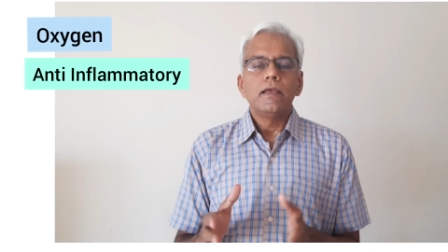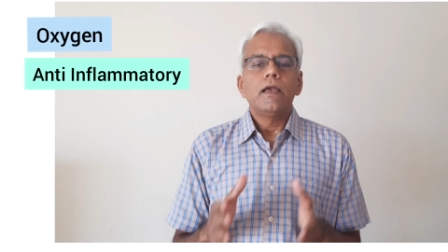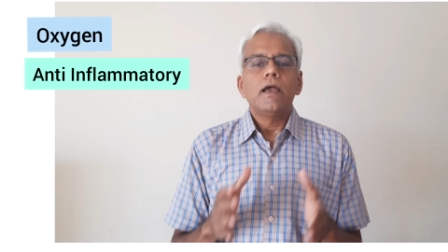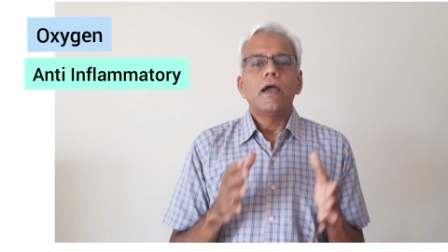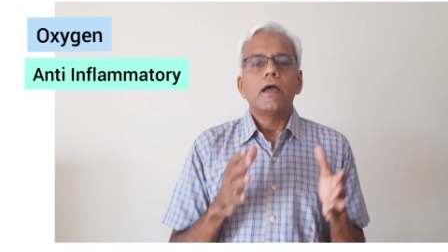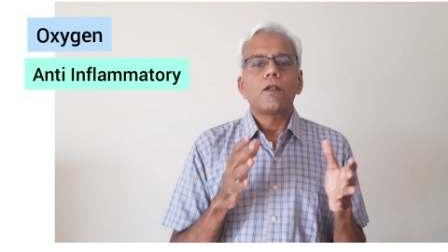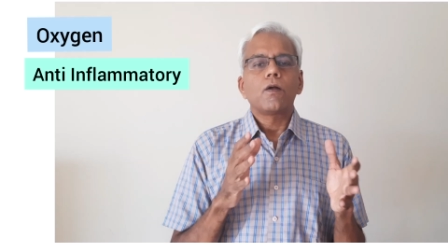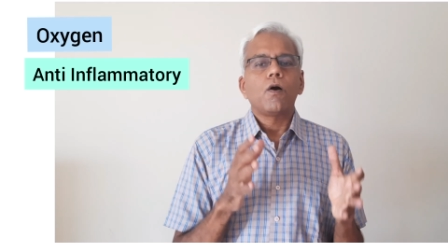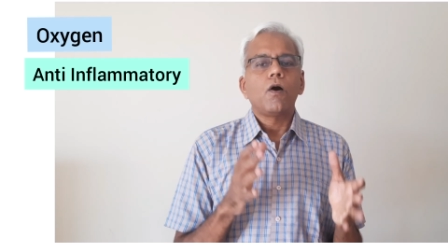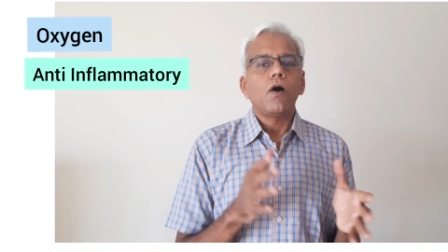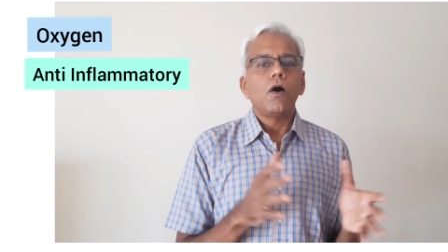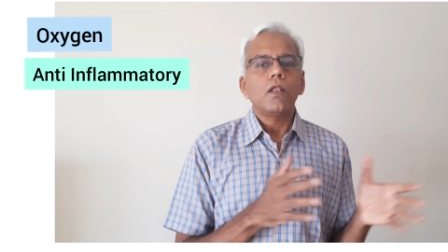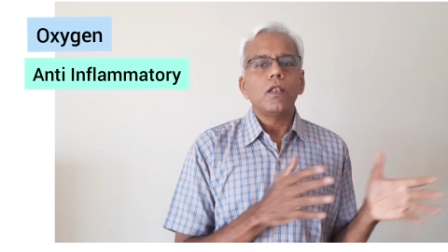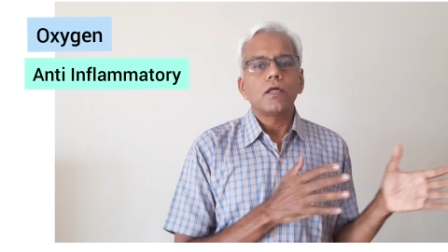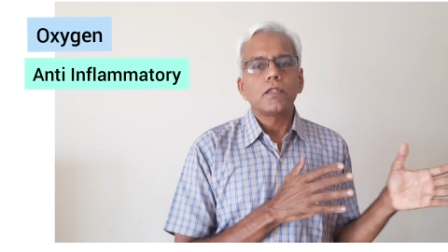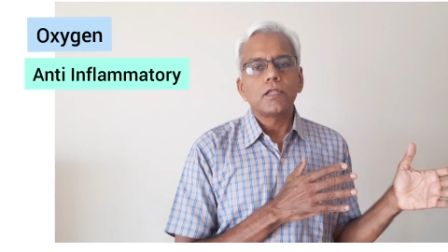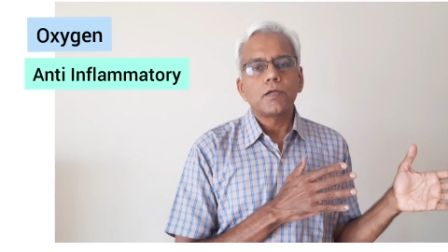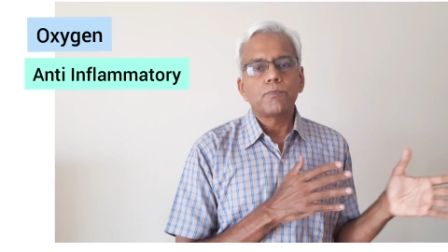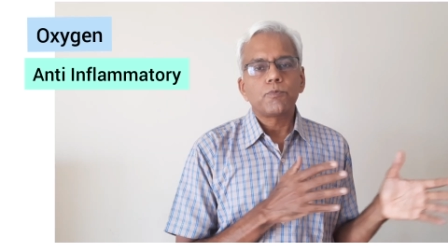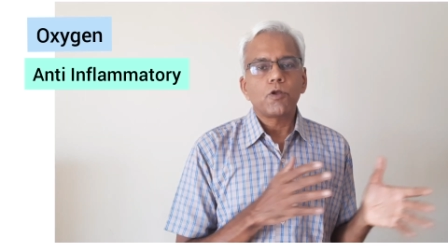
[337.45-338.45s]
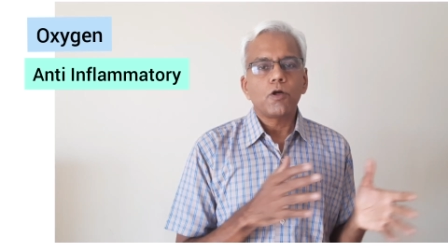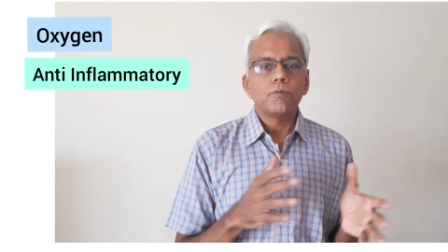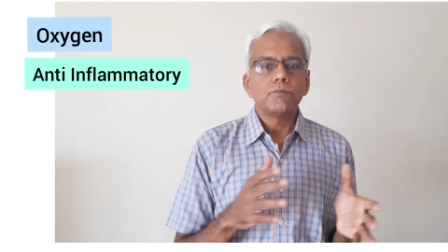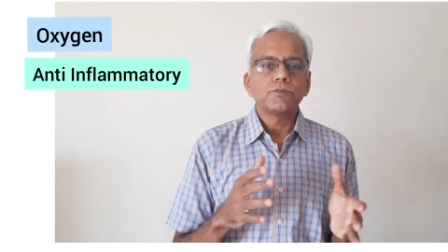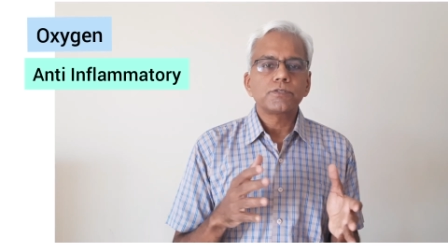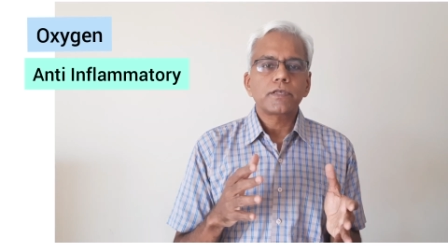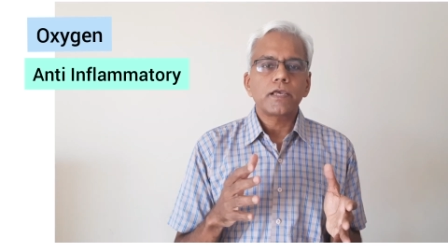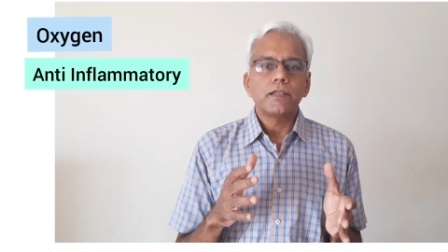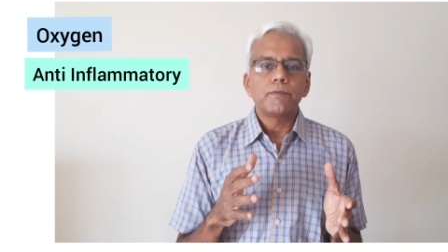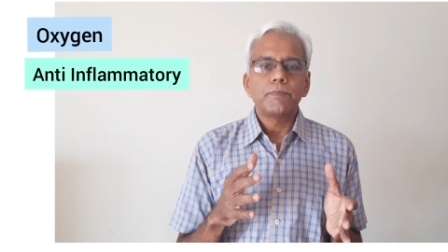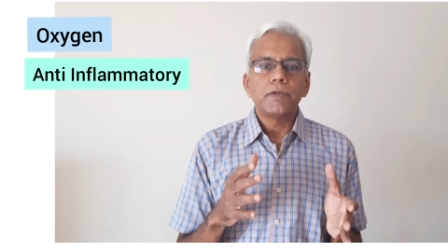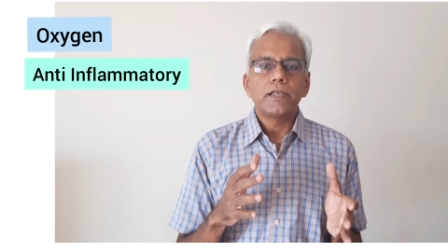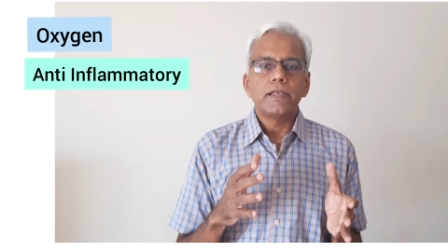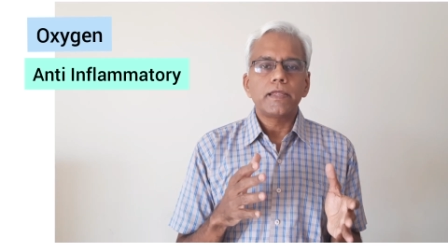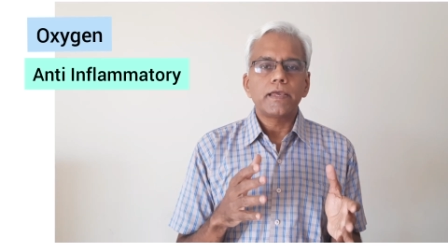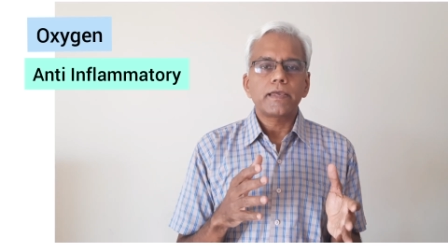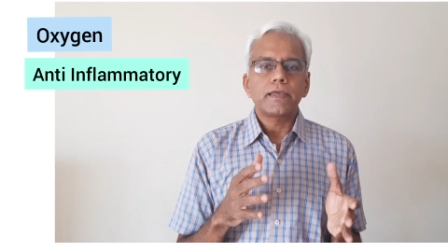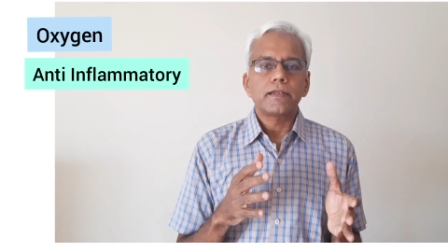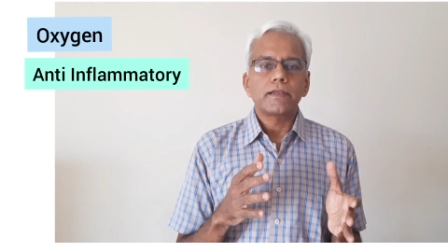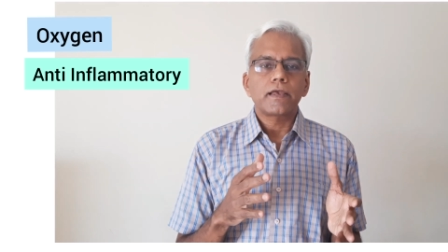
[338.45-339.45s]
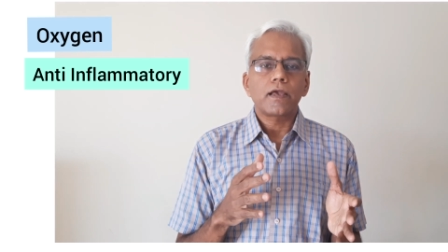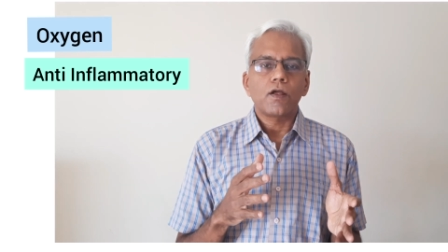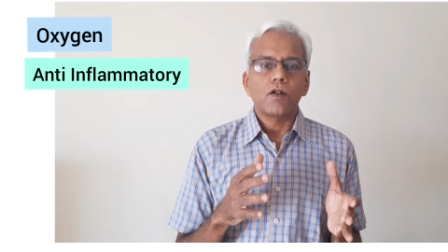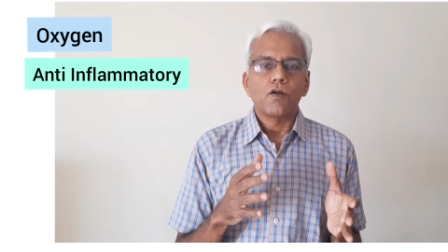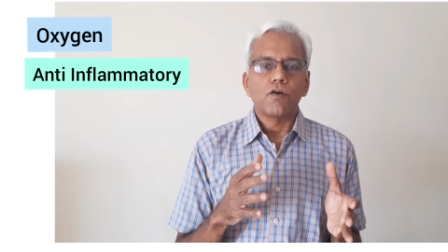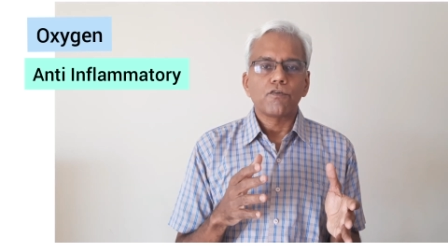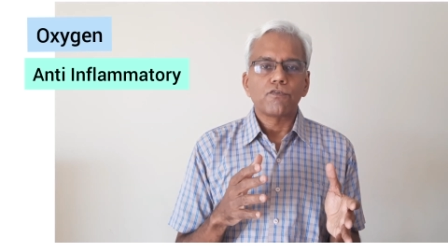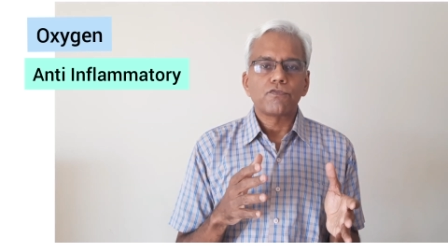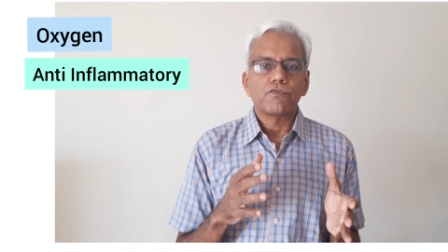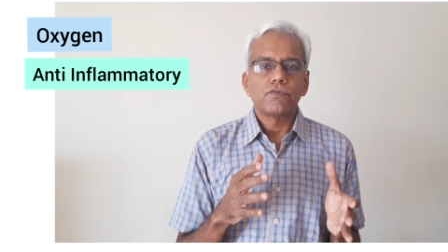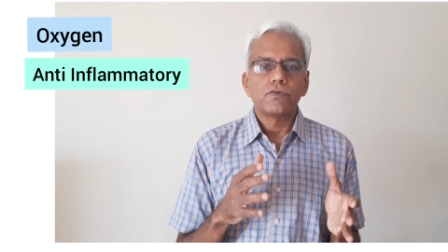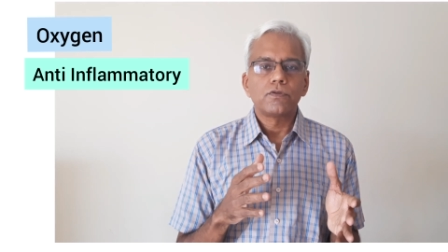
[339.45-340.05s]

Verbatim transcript: and all other problems can be taken care of.